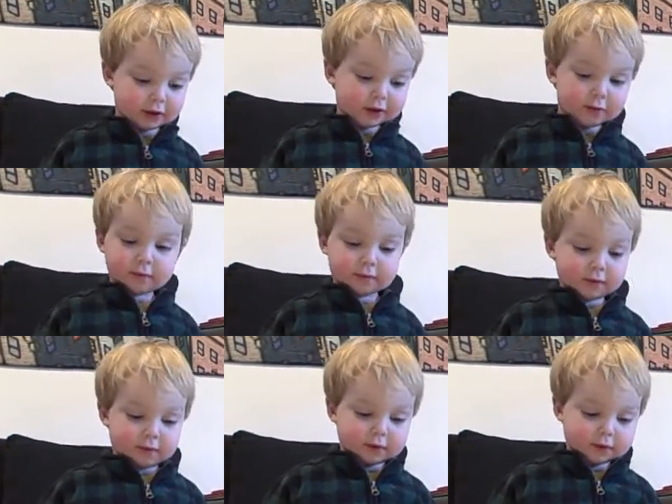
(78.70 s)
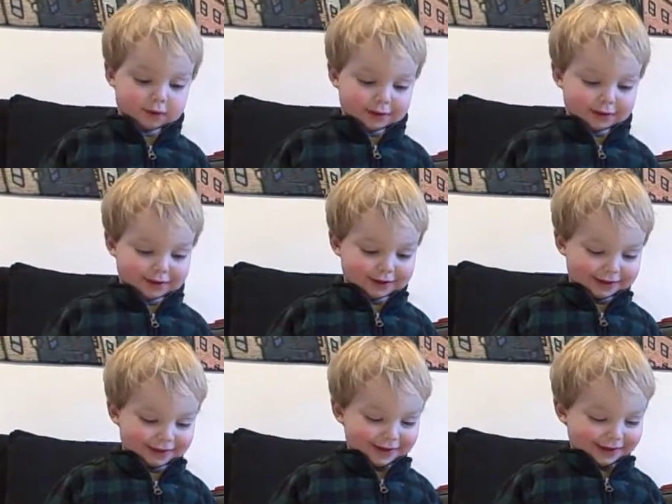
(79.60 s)
Whoa, whoa, whoa.
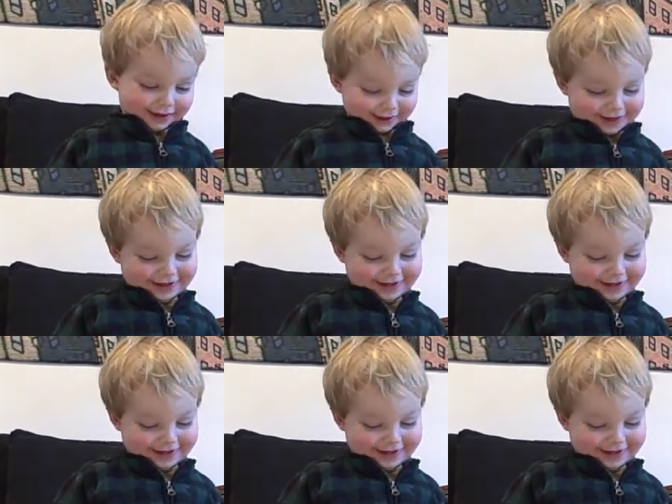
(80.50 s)
Whoa.